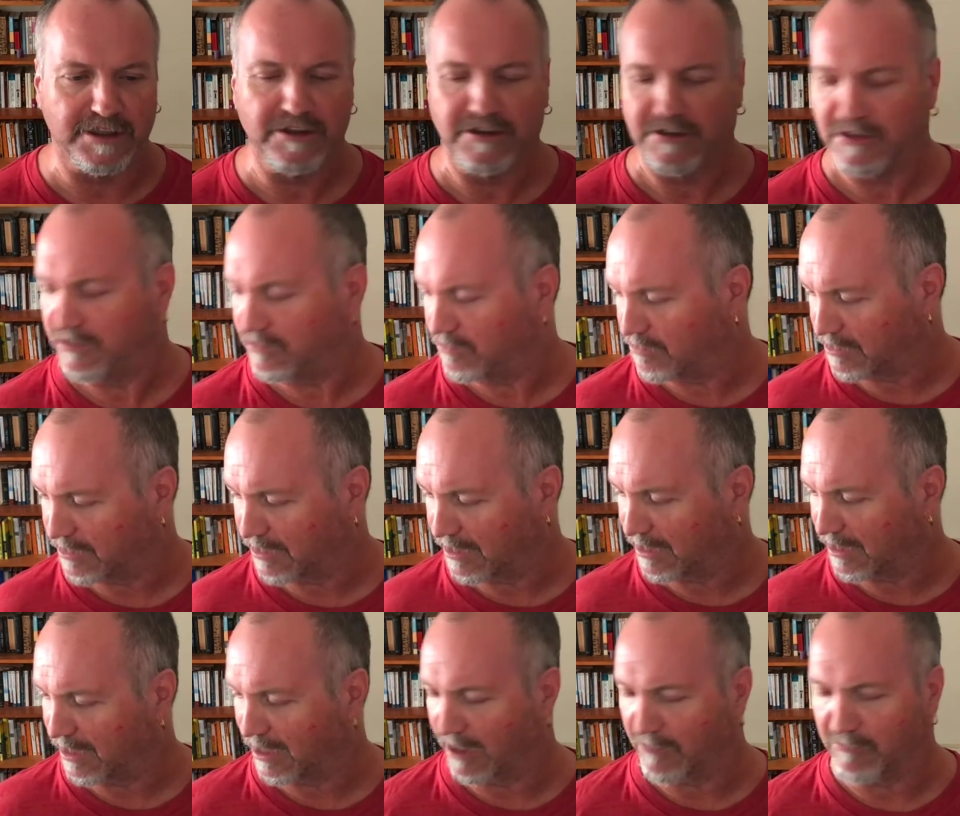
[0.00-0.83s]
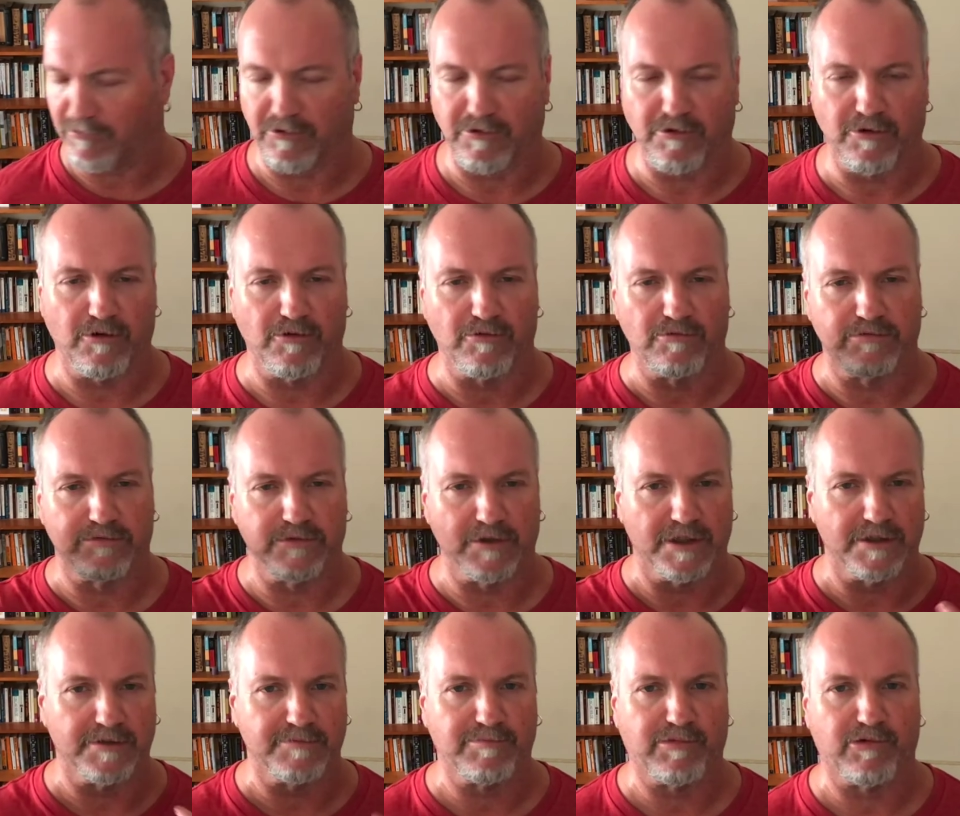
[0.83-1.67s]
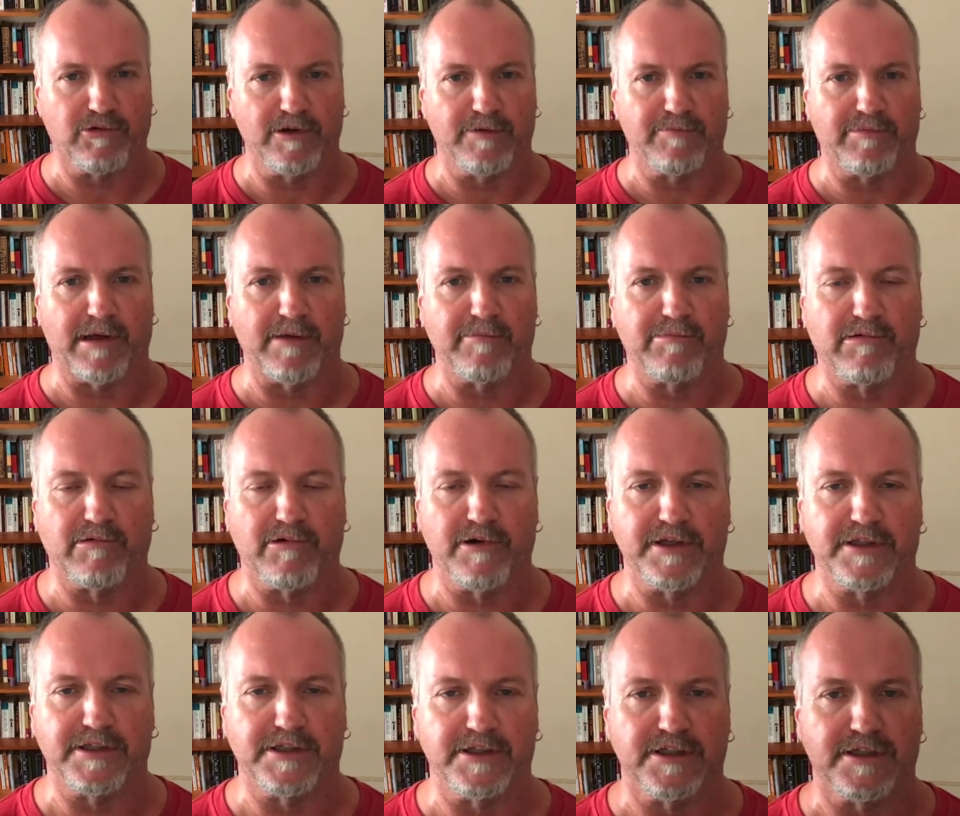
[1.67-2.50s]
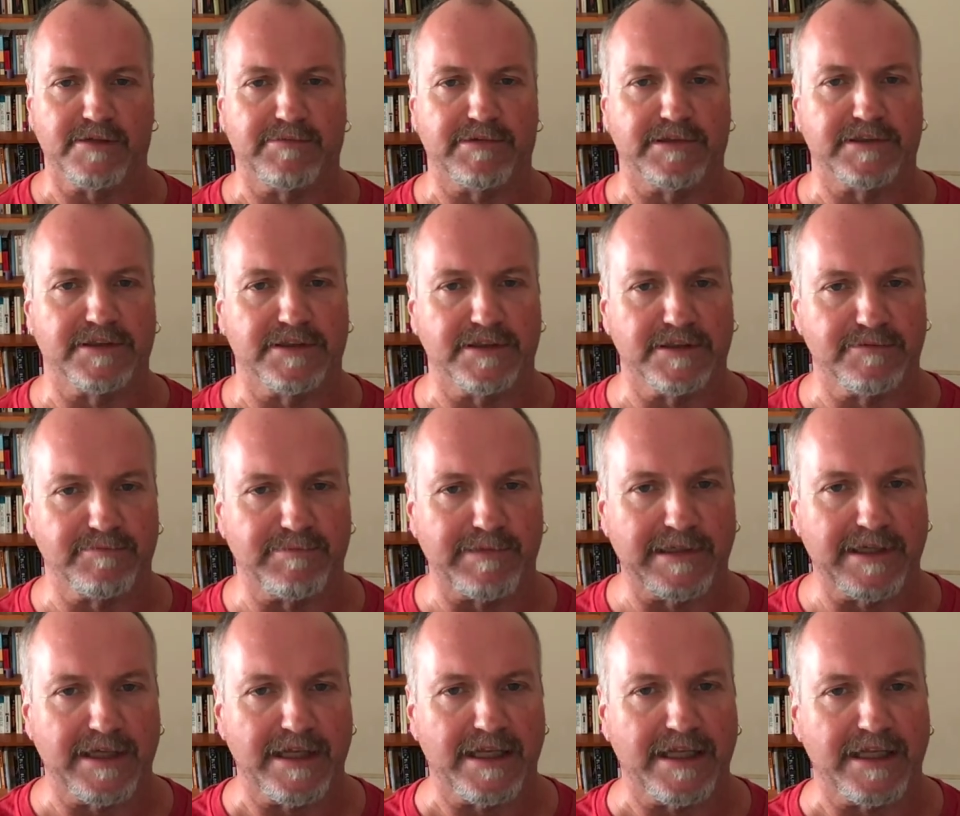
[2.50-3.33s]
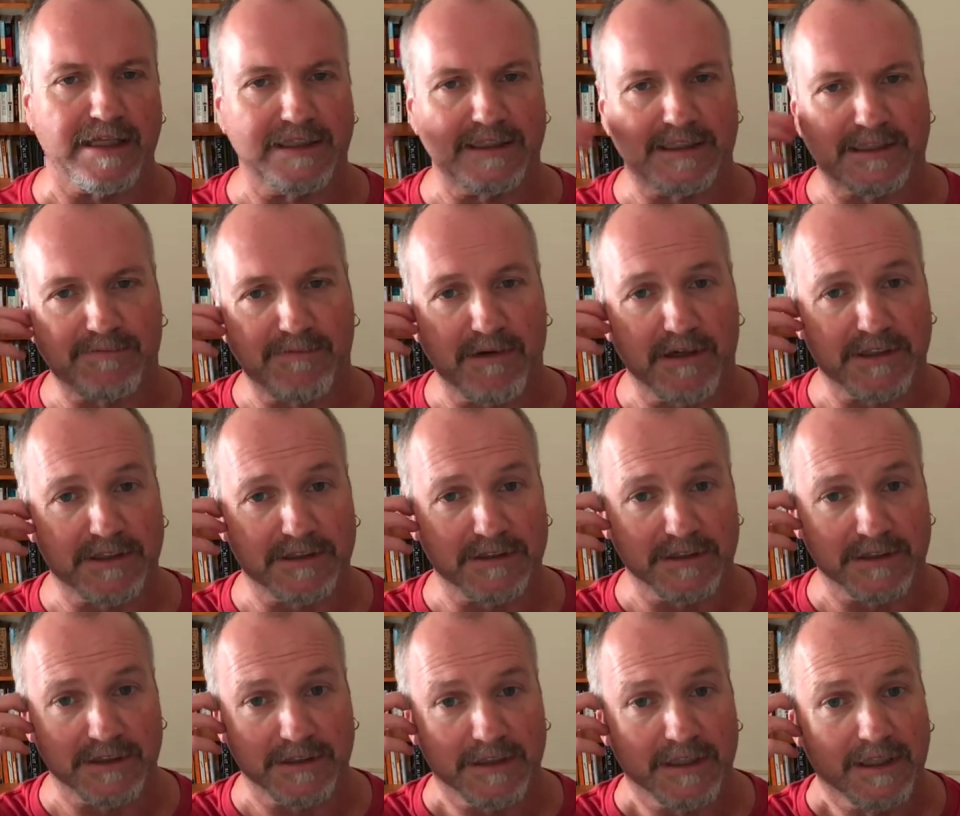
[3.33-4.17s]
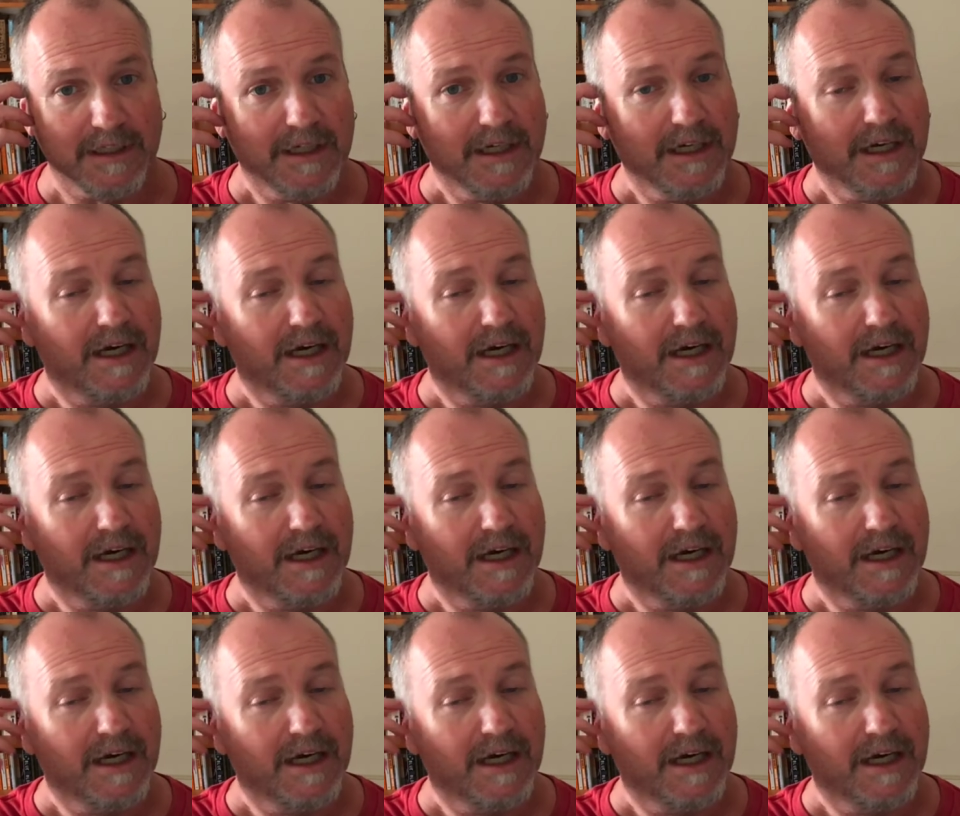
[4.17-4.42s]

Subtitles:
You can, again, I won't go point by point here, but the beginning, especially